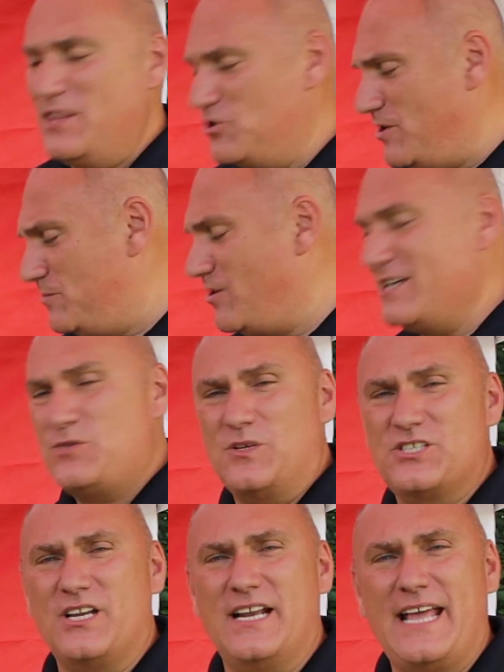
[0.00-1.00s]
The drip tray is
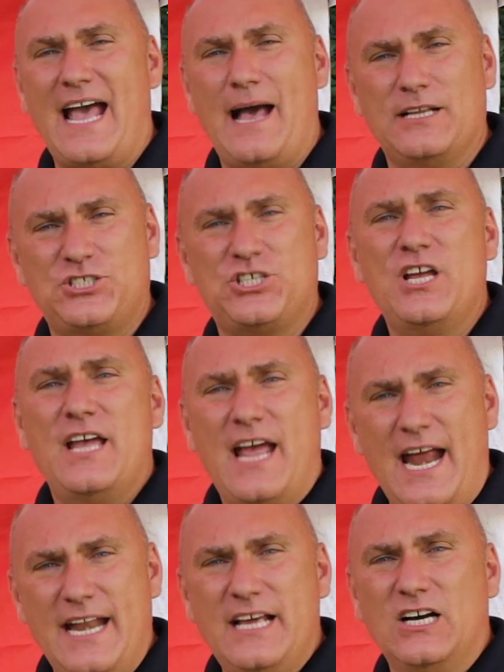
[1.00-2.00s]
what's gonna catch
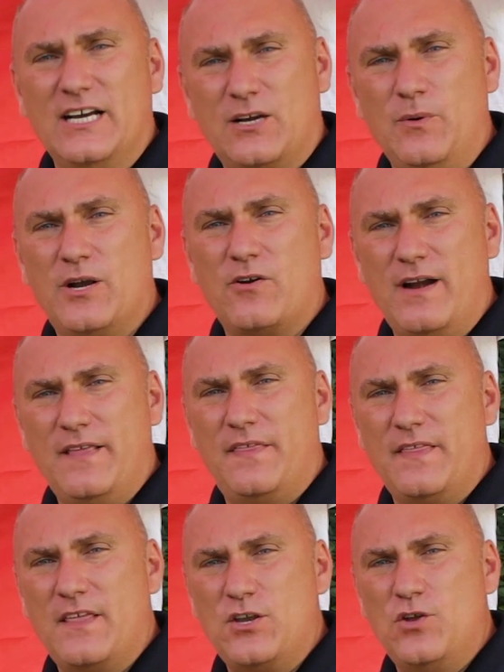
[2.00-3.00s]
any liquid or
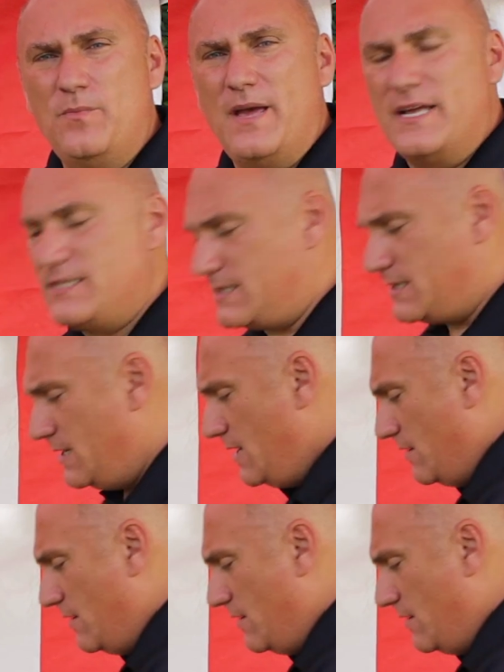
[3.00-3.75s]
anything that you miss.